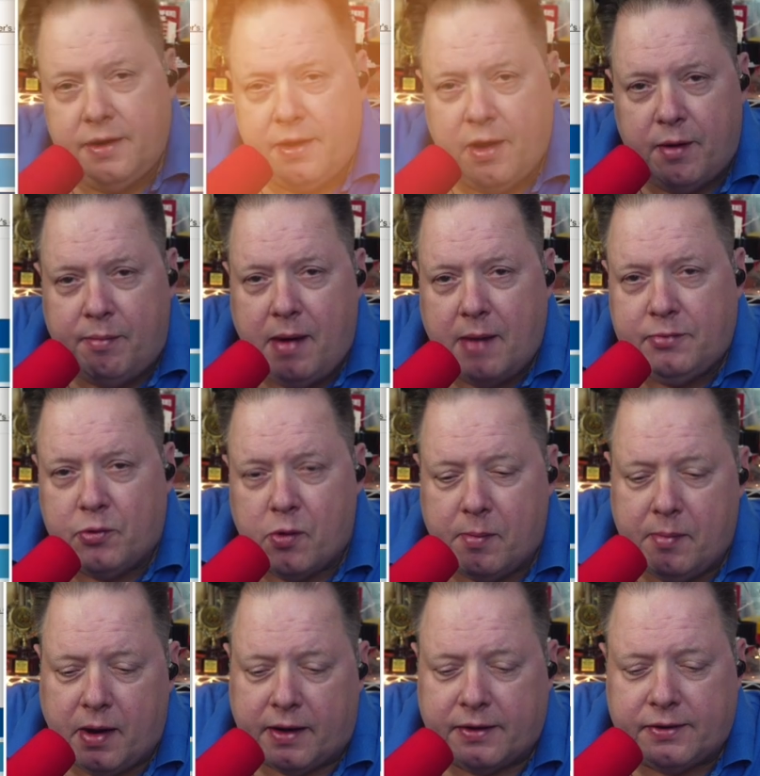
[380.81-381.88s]
there you go. Popcorn
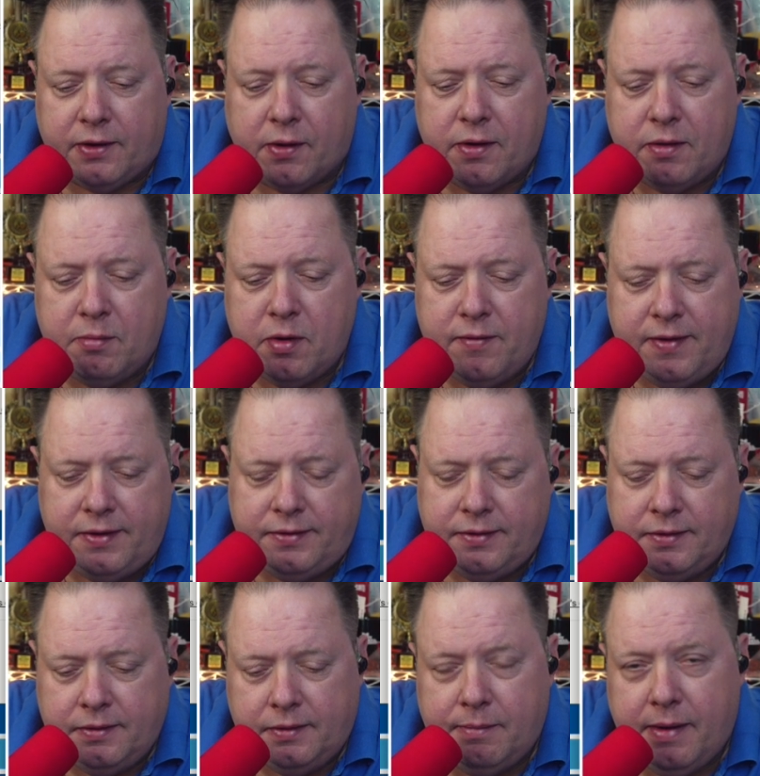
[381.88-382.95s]
buckets. Go to the
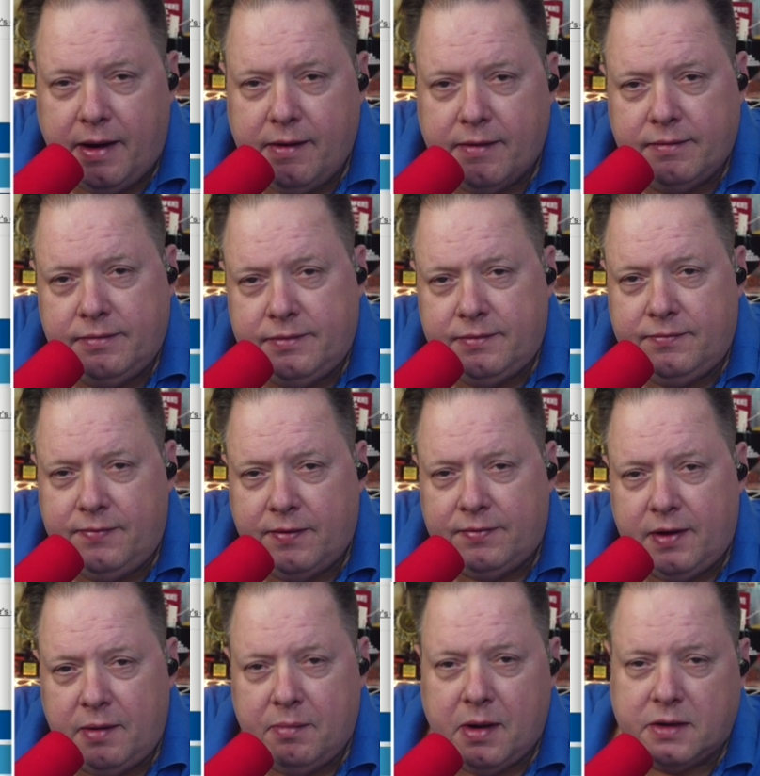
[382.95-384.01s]
movies, pay your
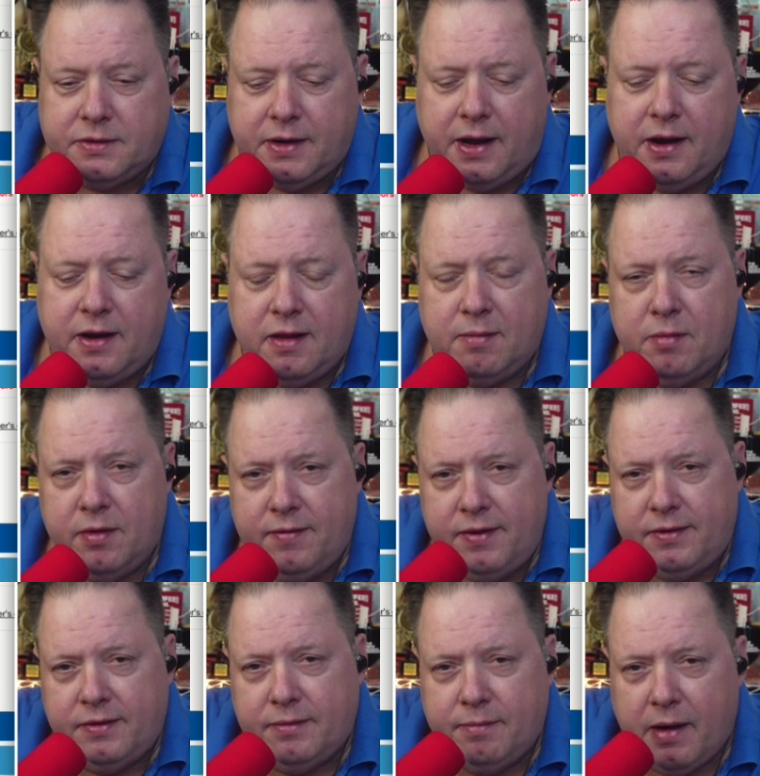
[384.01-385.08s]
15 bucks to get in the
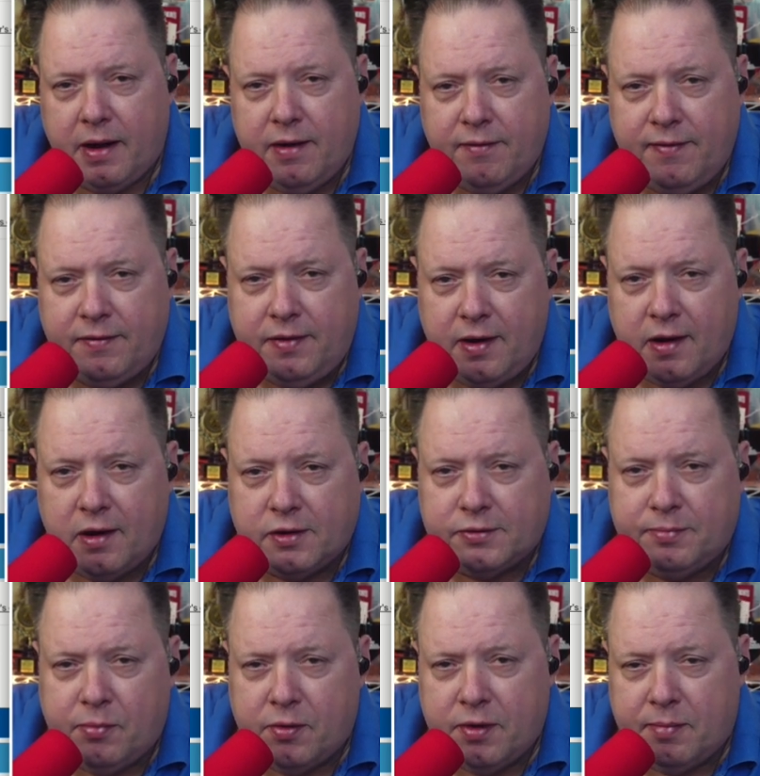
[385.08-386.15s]
movies, buy your
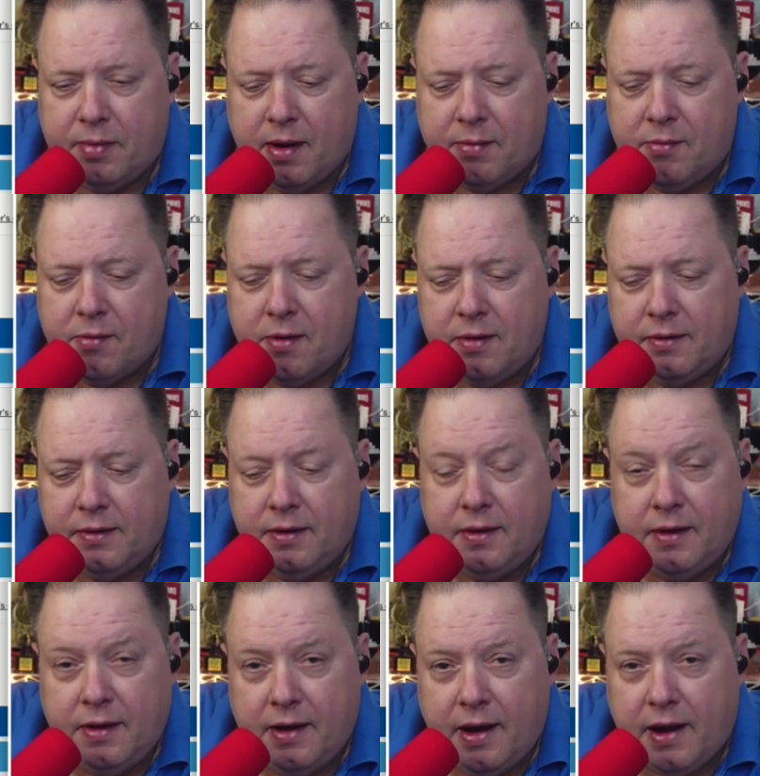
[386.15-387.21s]
$50 worth of popcorn,
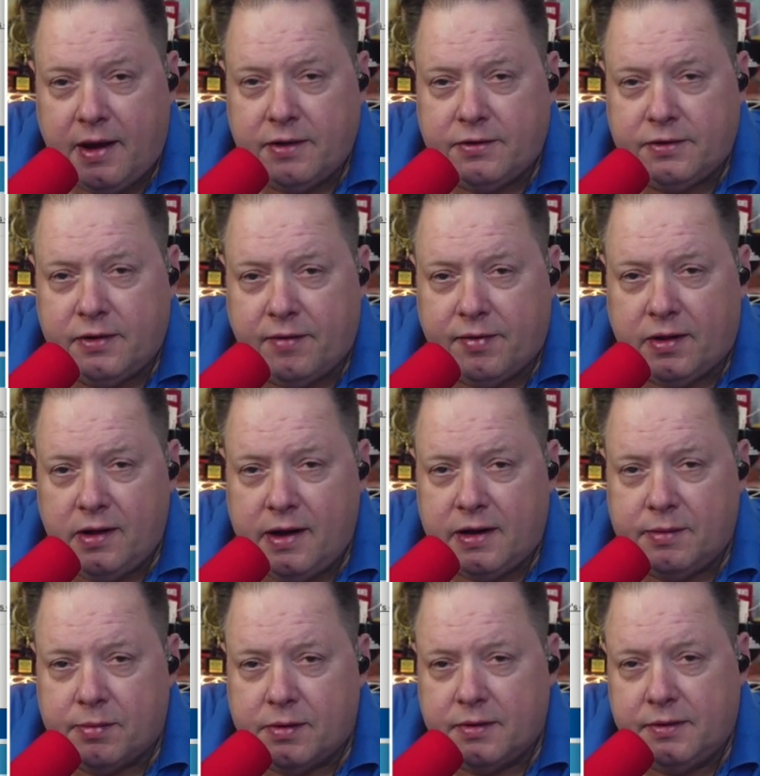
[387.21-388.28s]
get yourself a
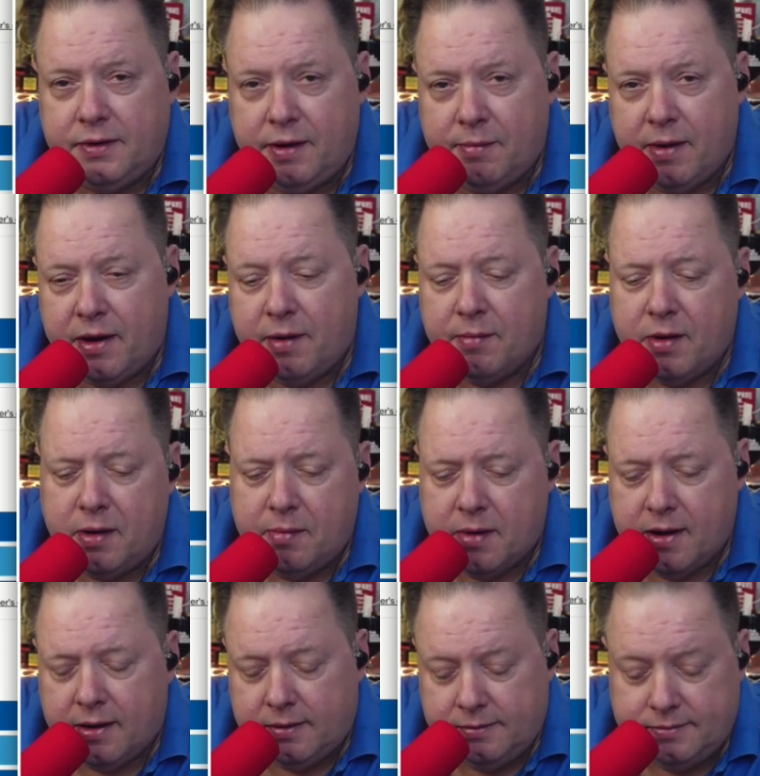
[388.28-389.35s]
collectible, and you make your money
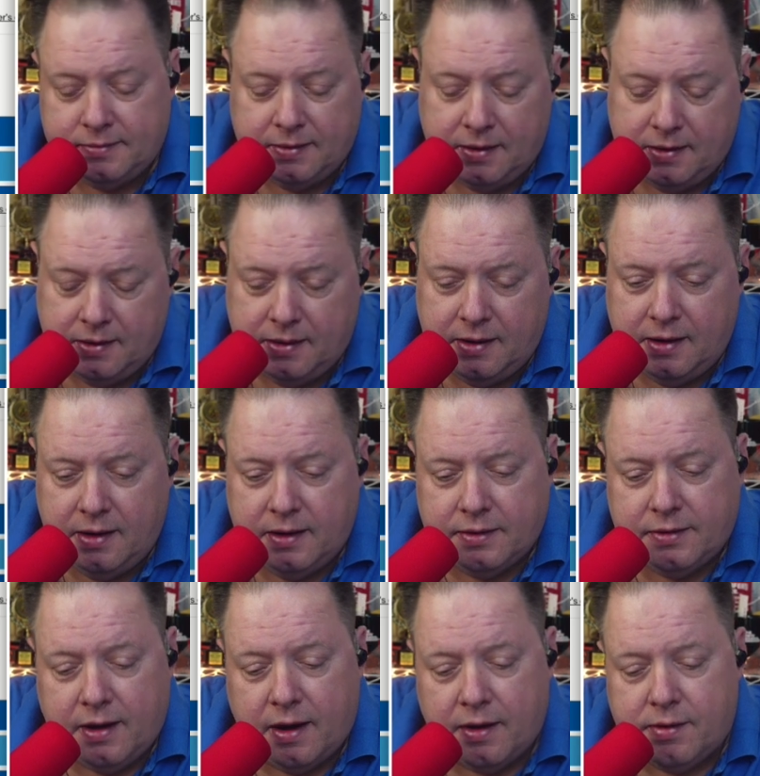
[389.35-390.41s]
back.
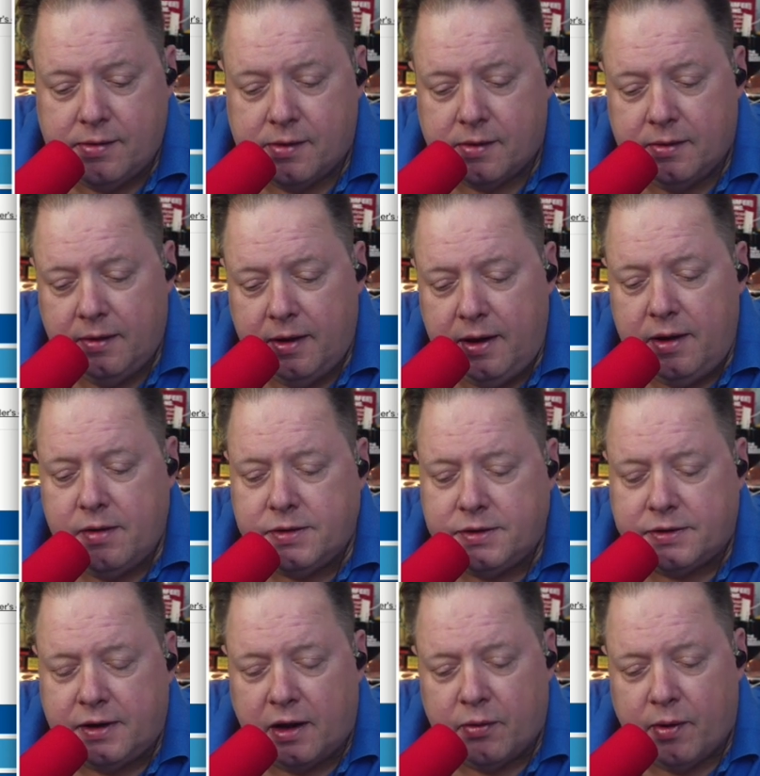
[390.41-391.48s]
It's kind of cool. You know, it's
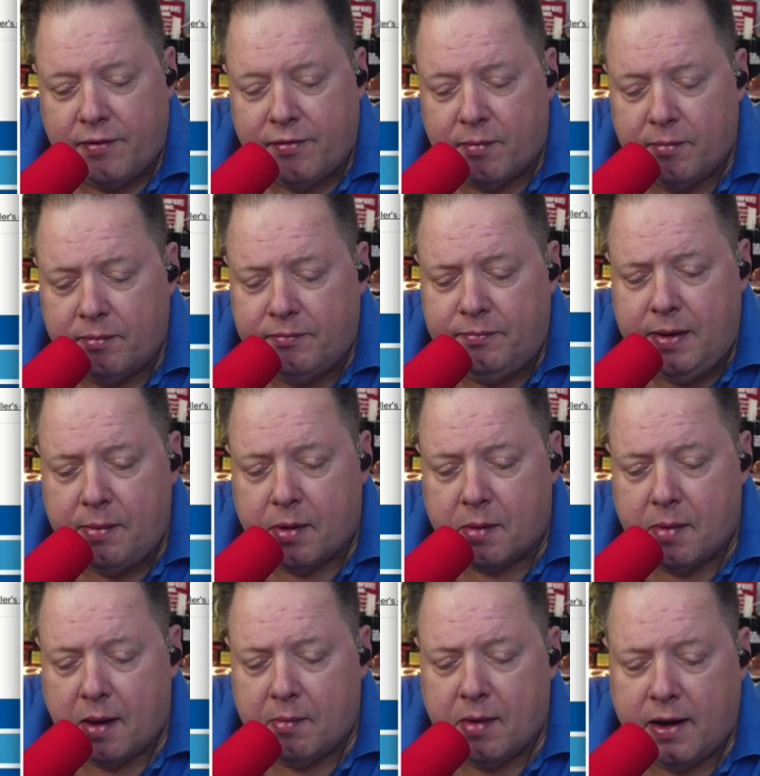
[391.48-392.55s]
just another way for people to
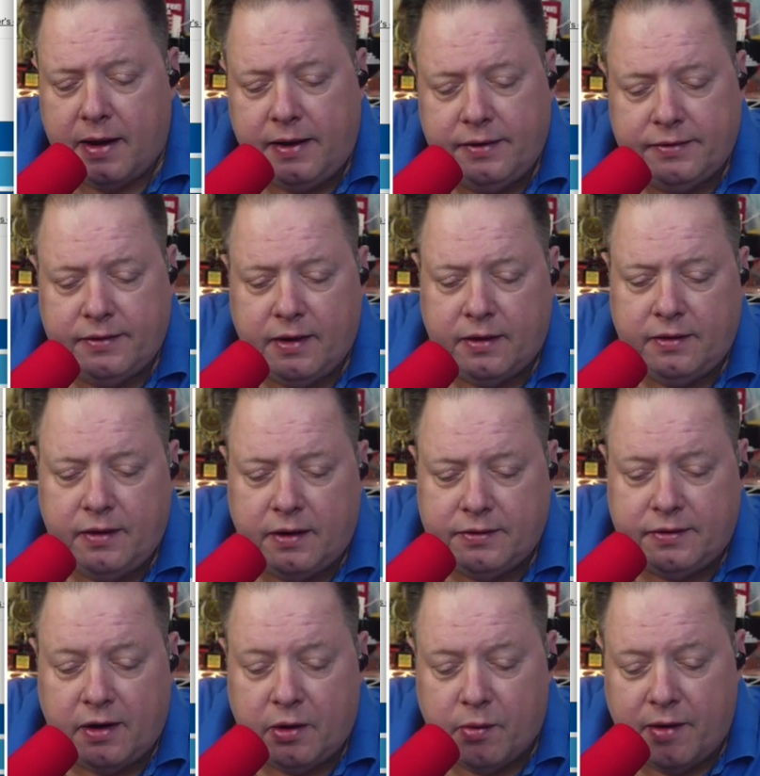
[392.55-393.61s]
make money.
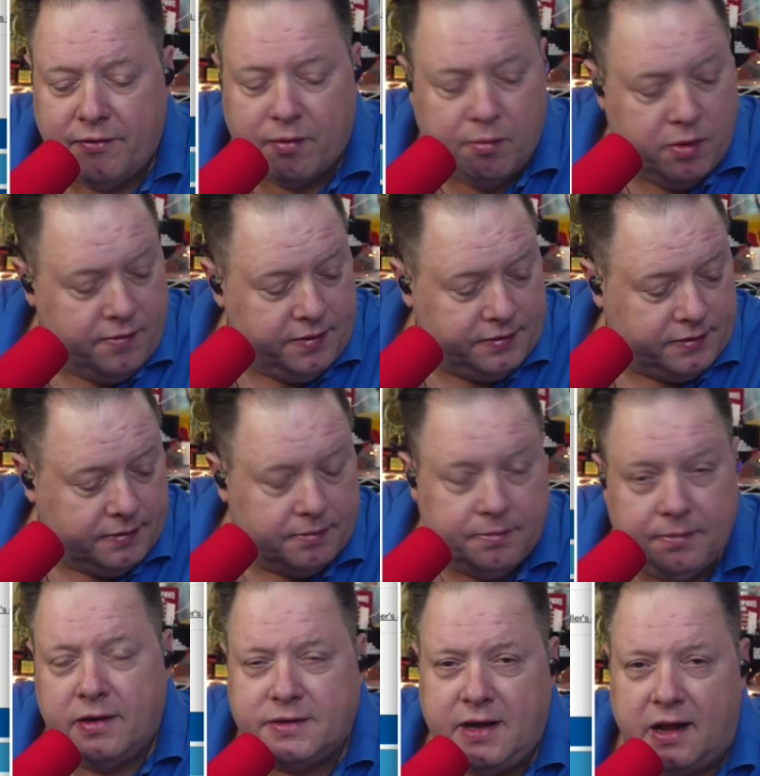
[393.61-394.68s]
It's, another way for movies to, you
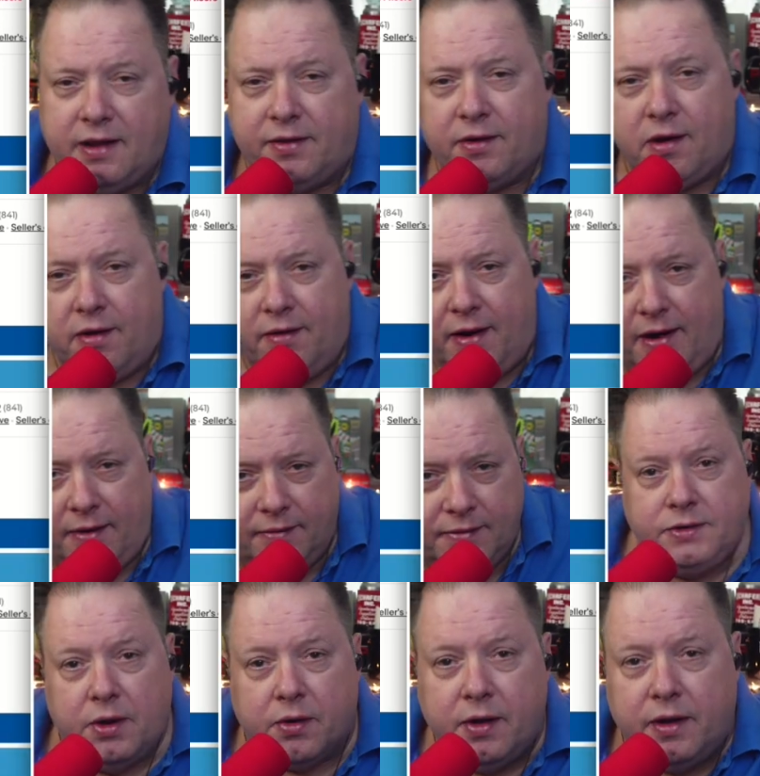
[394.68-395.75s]
know, it's not like they're already
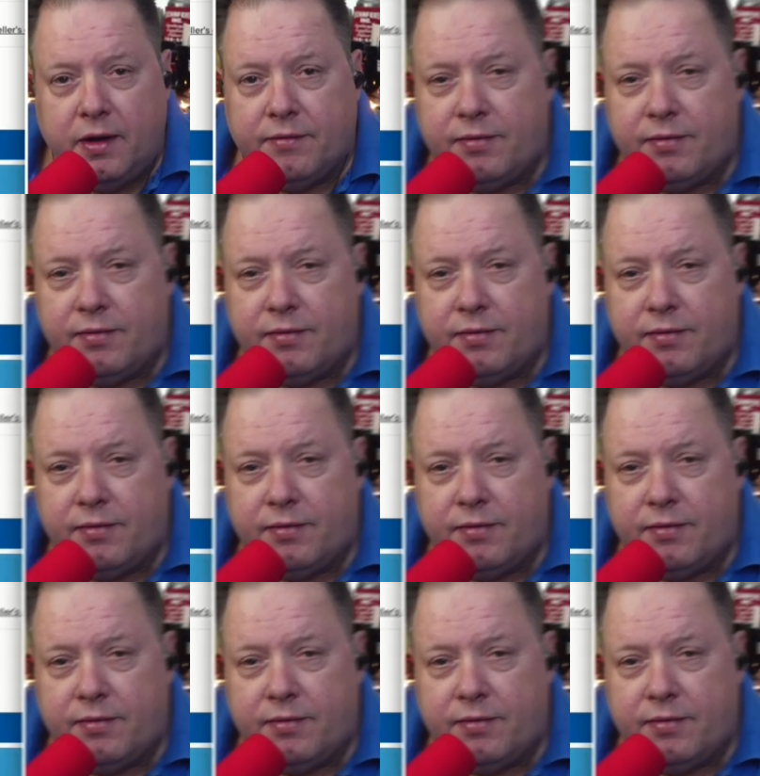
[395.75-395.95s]
soaking